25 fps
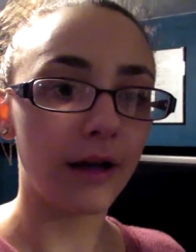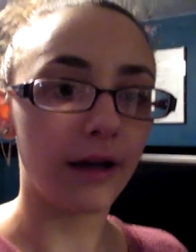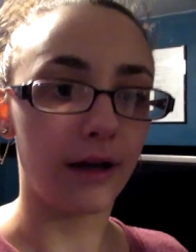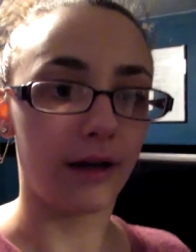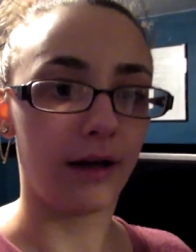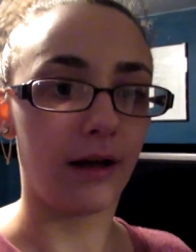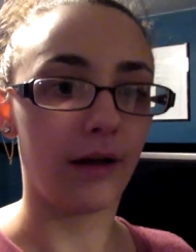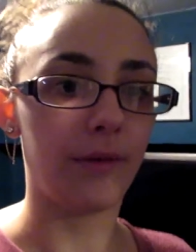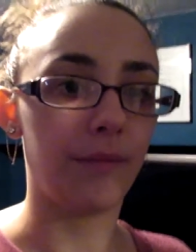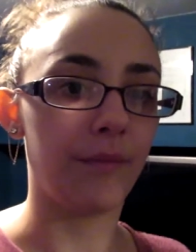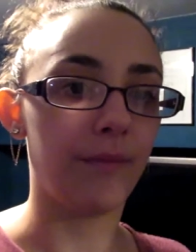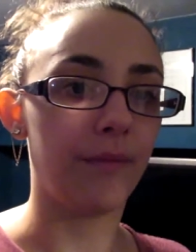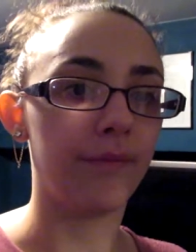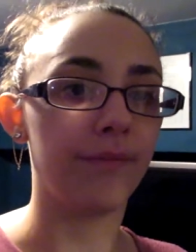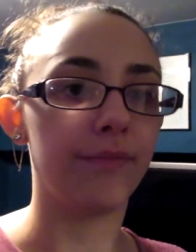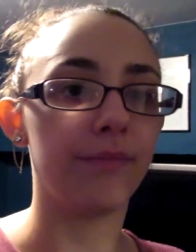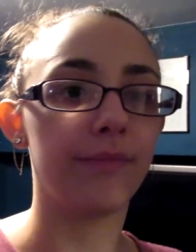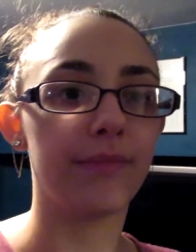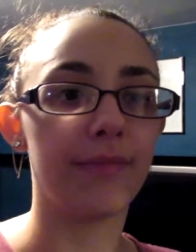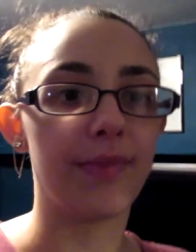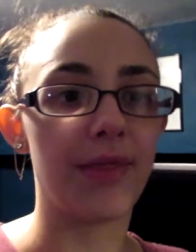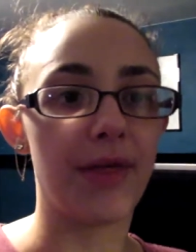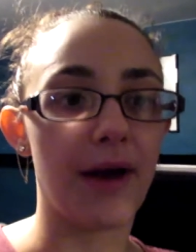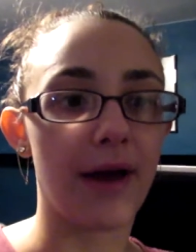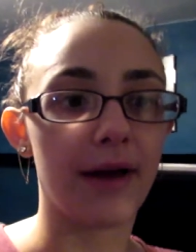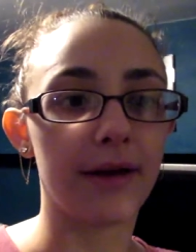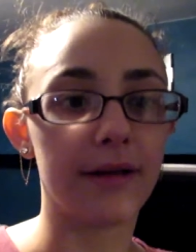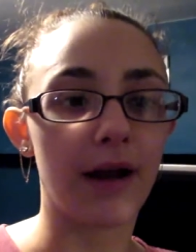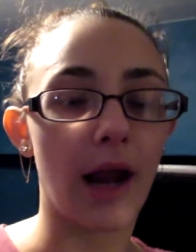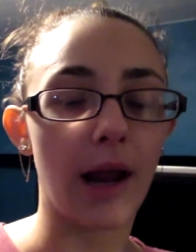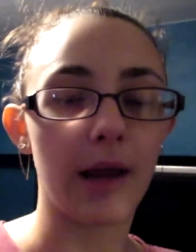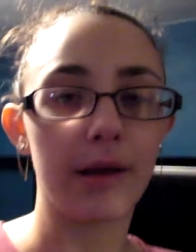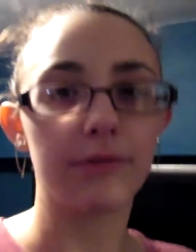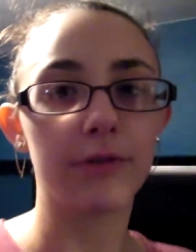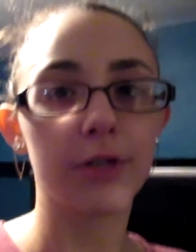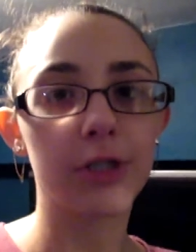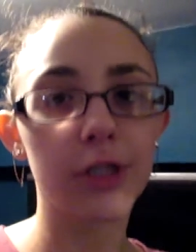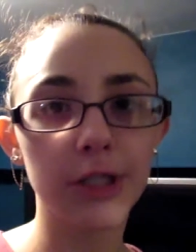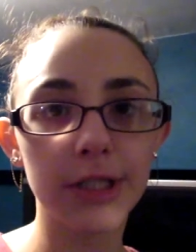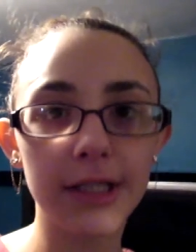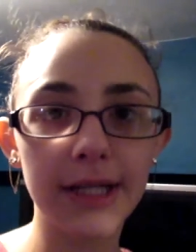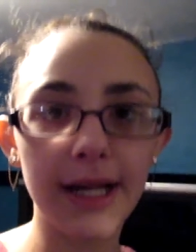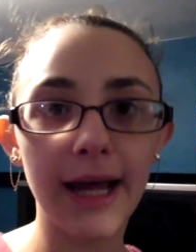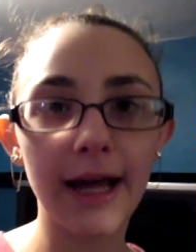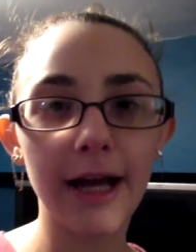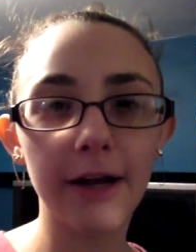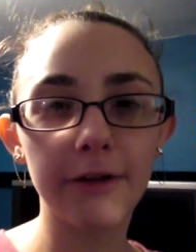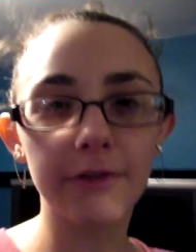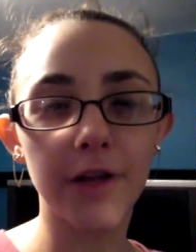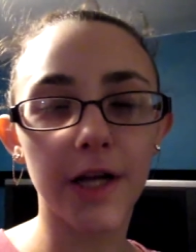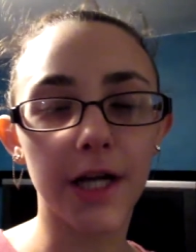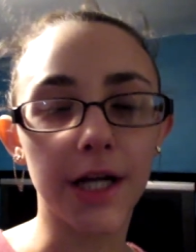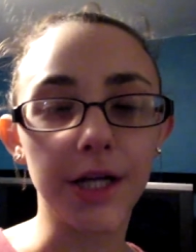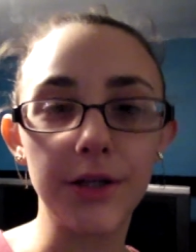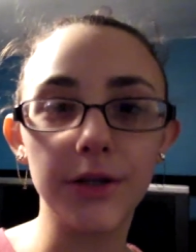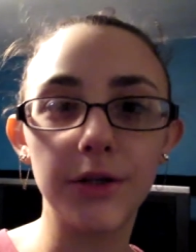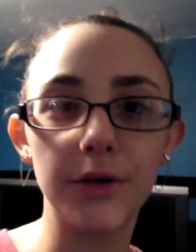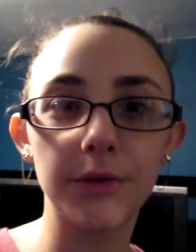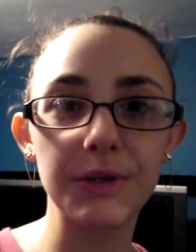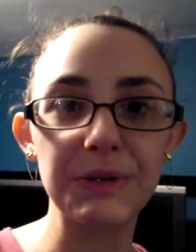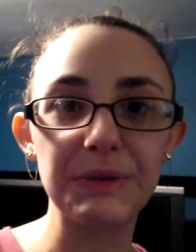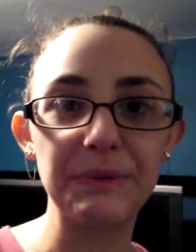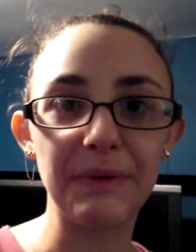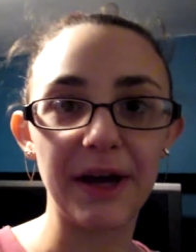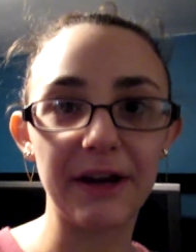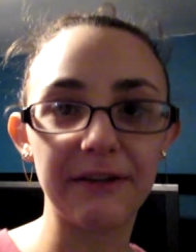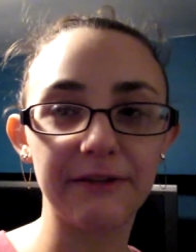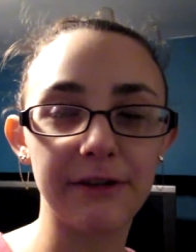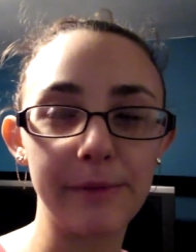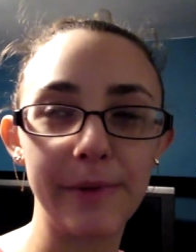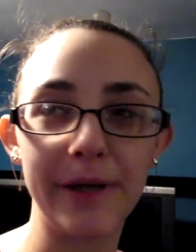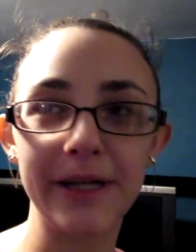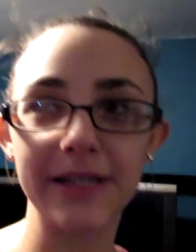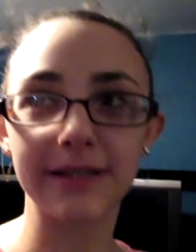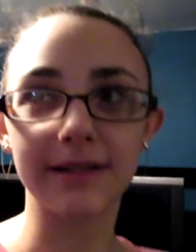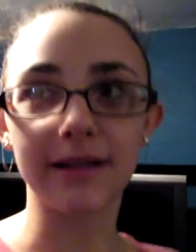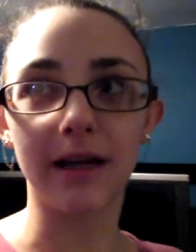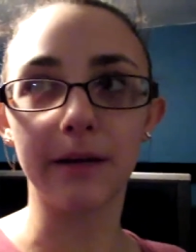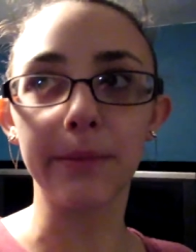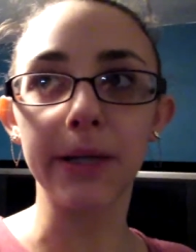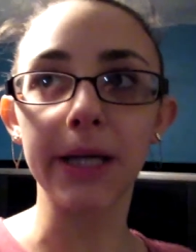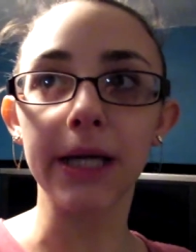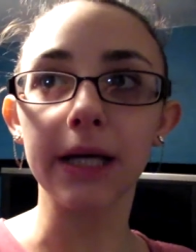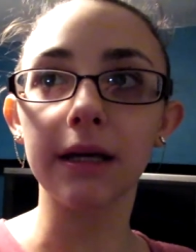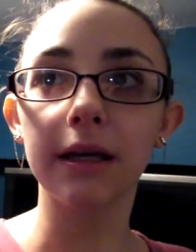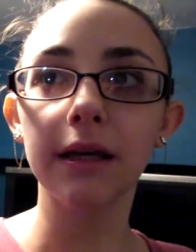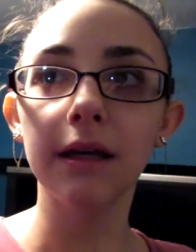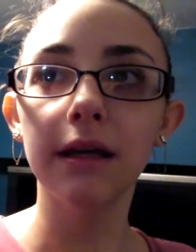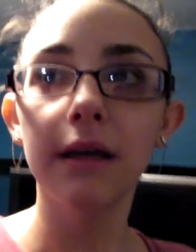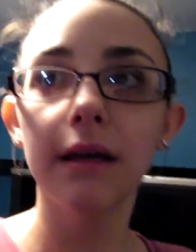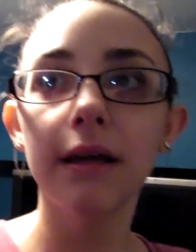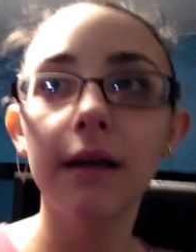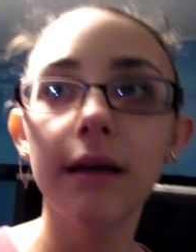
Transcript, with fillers: that I shouldn't have, that I knew was bad for my stomach.